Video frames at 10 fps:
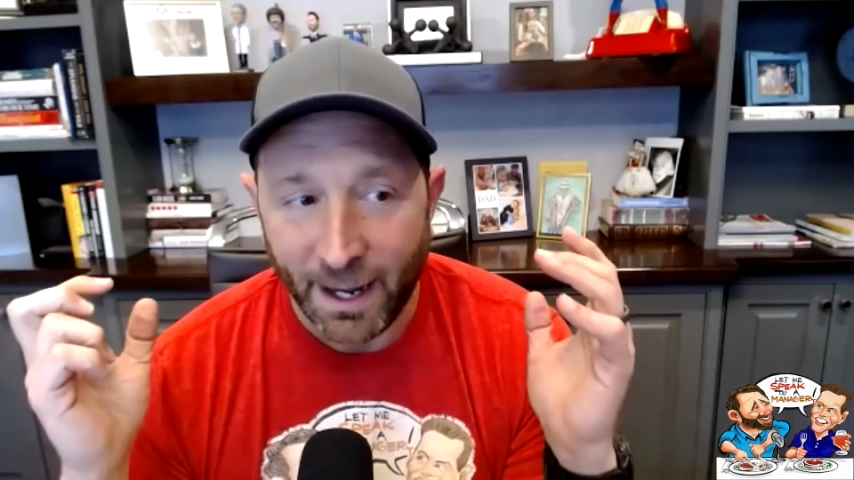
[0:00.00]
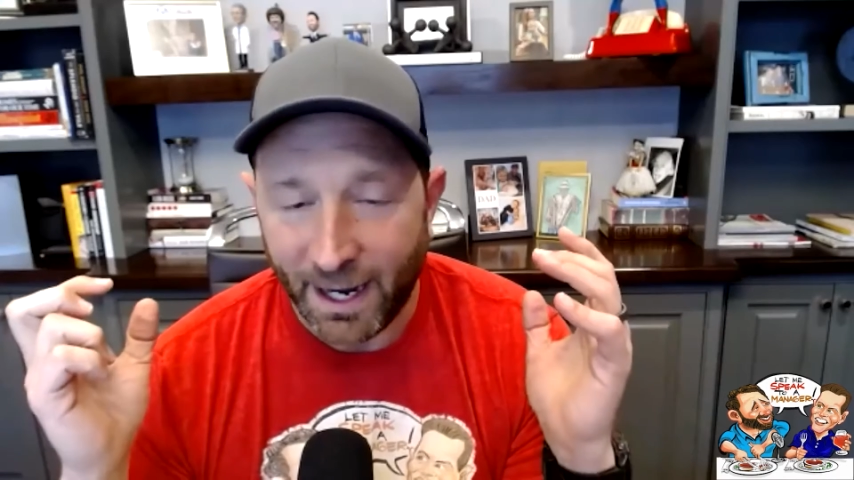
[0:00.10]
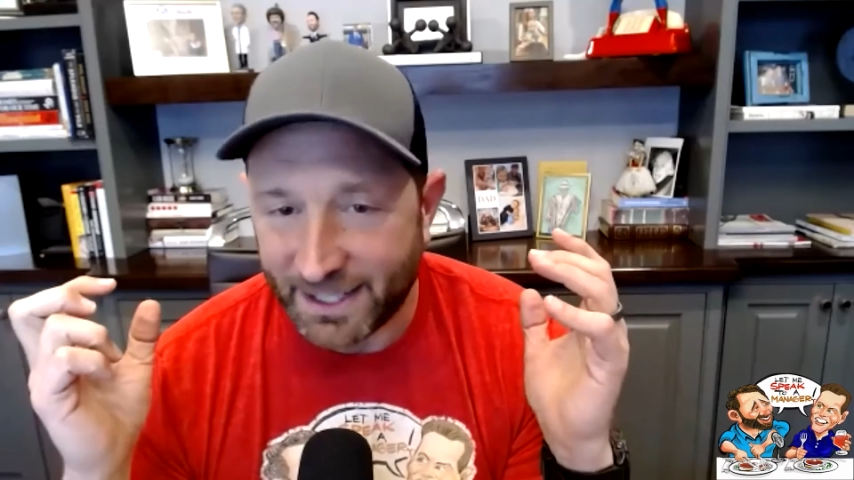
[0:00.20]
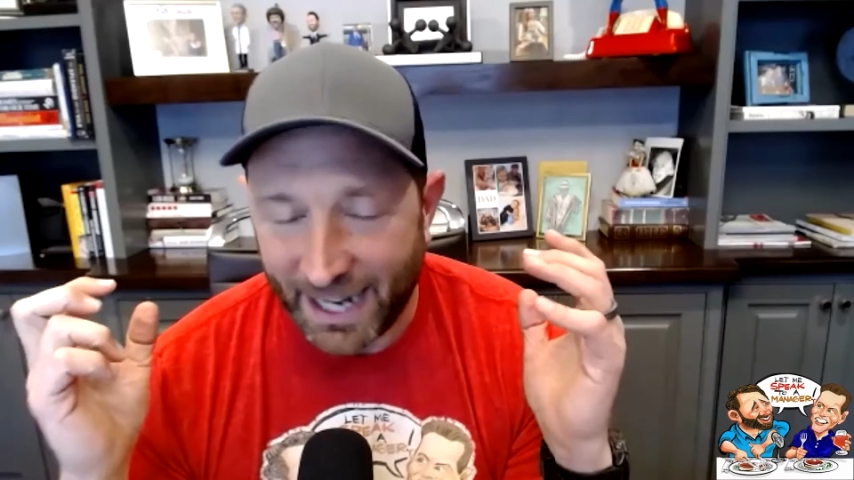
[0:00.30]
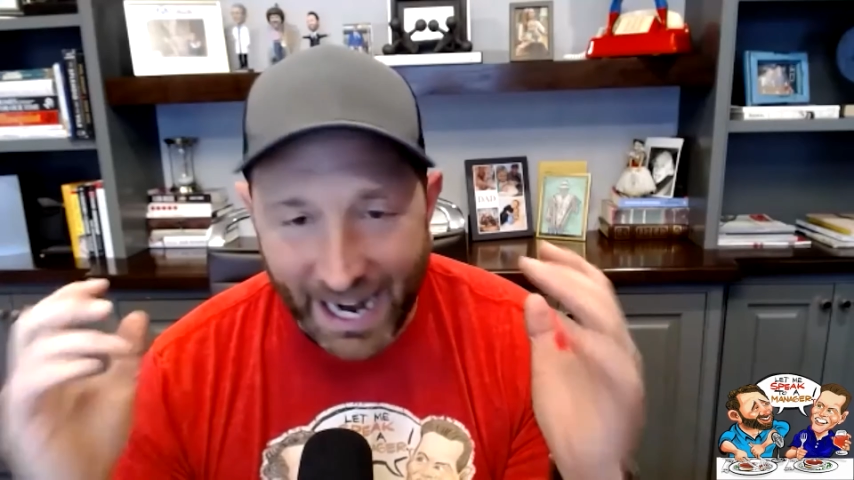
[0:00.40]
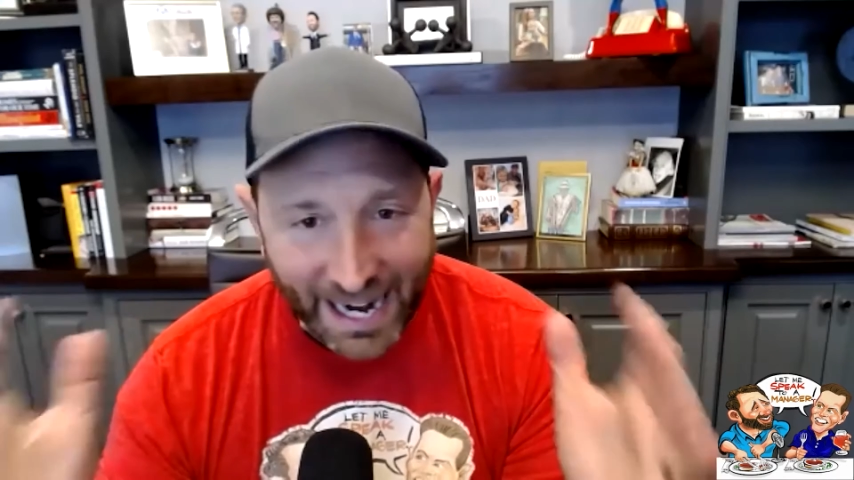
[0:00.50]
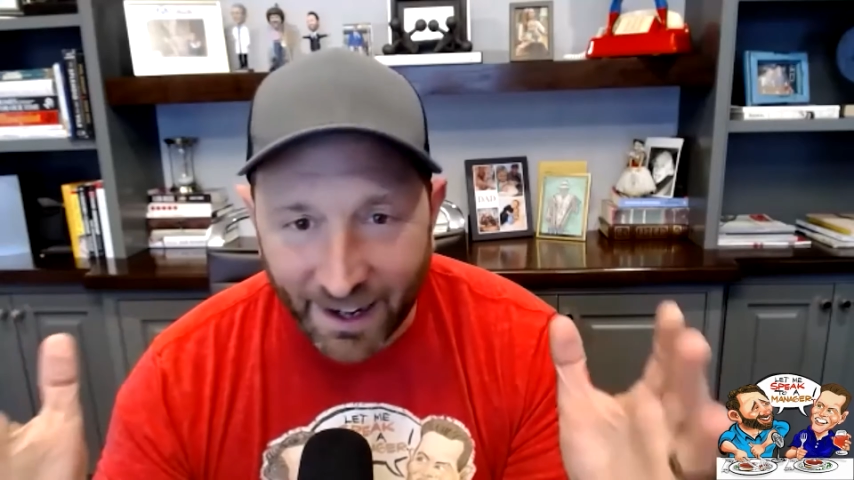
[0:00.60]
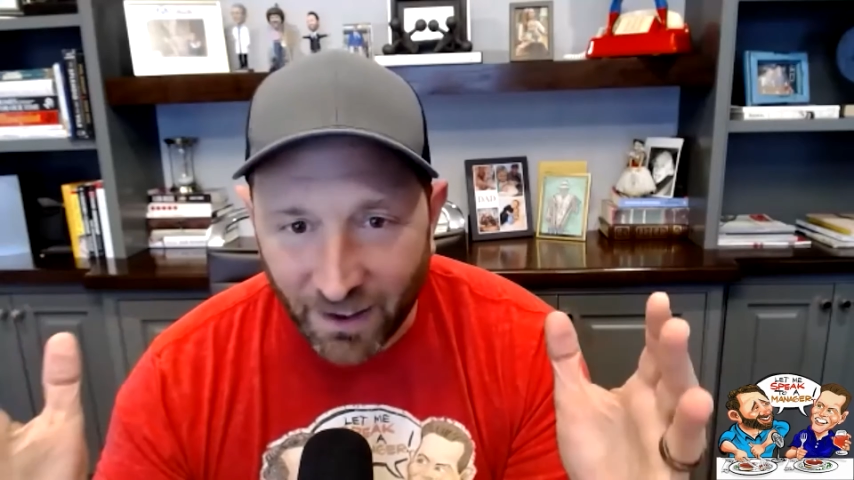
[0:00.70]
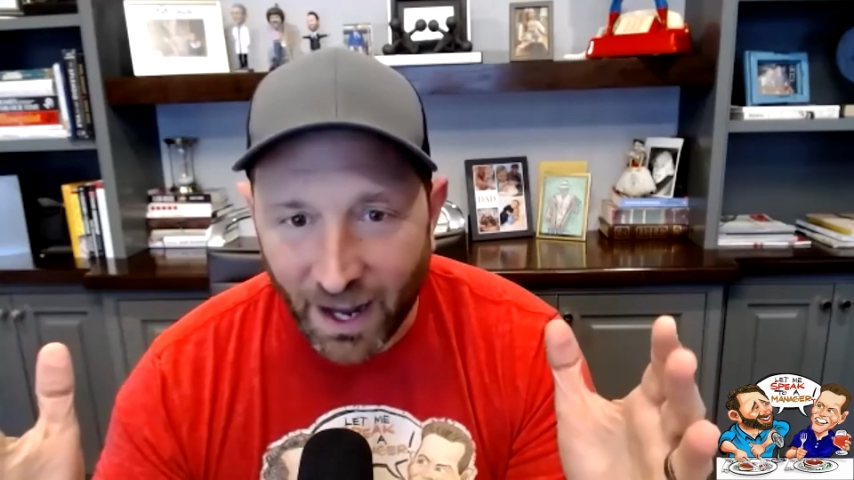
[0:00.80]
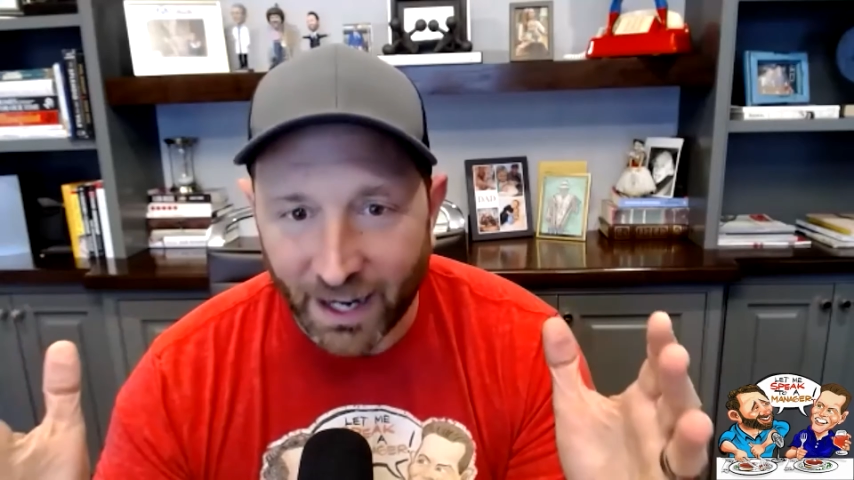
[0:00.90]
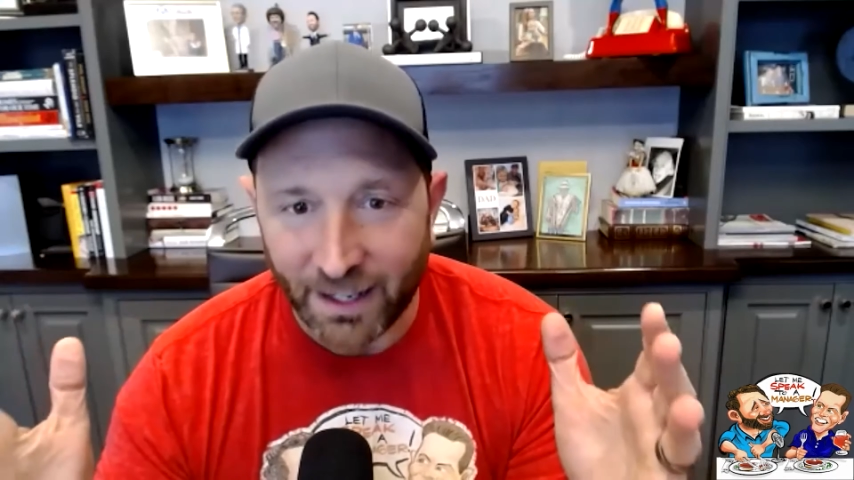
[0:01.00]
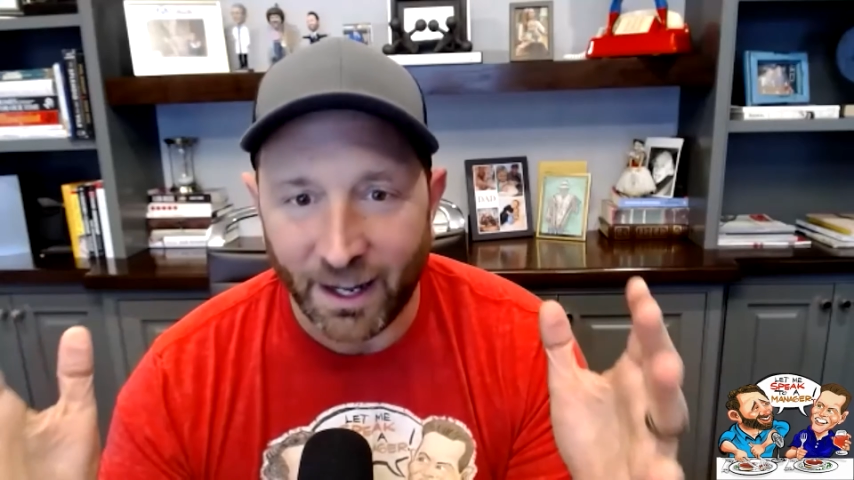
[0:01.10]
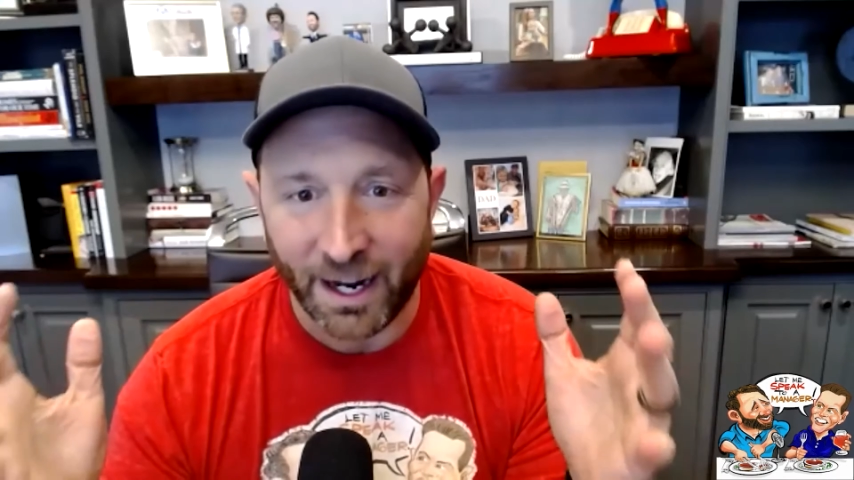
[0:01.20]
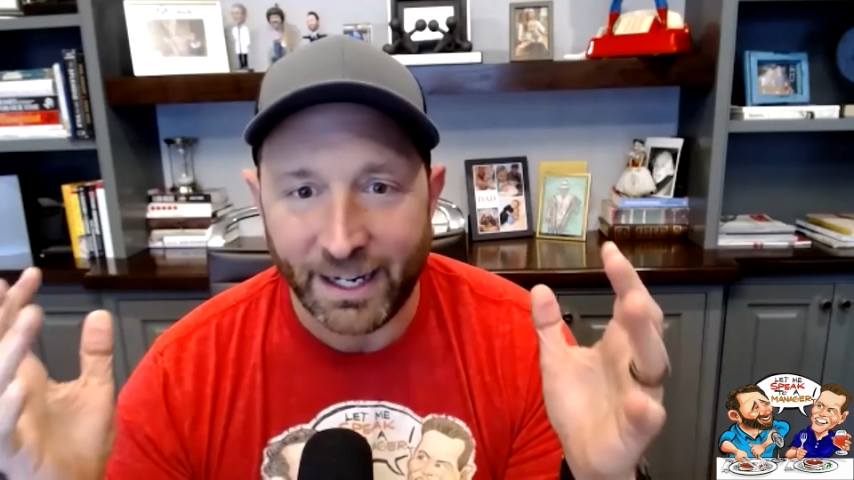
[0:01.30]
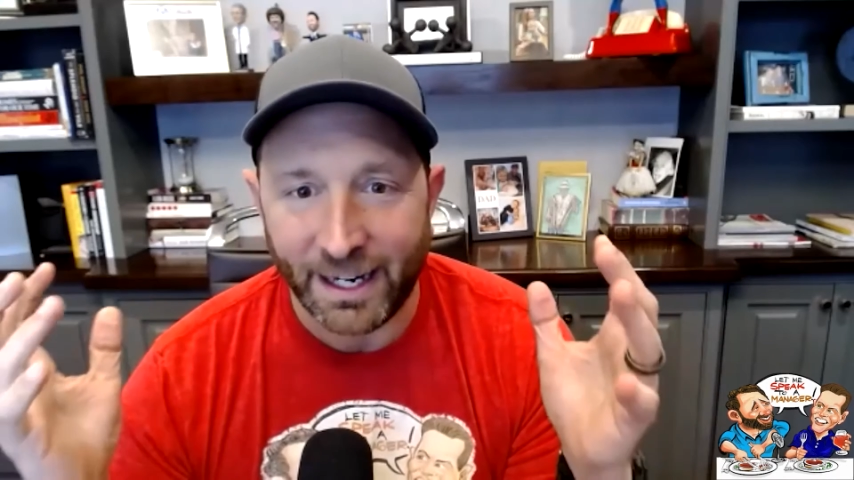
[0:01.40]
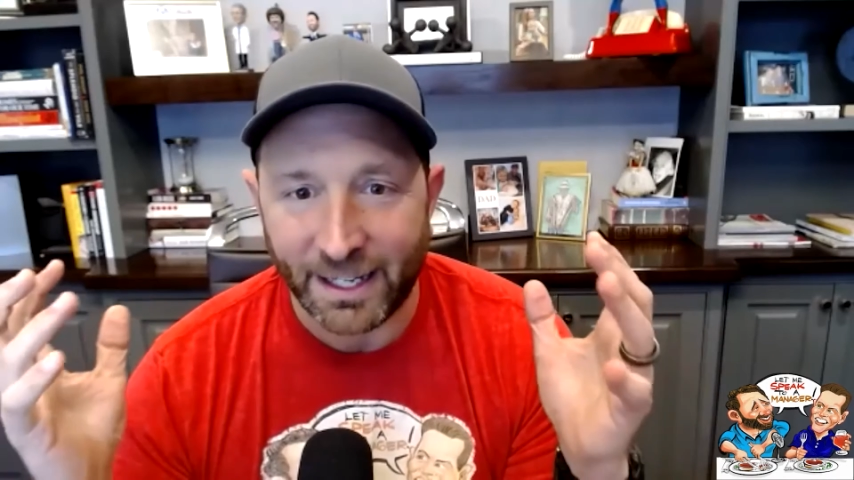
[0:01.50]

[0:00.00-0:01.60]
It's at 8:00 at night.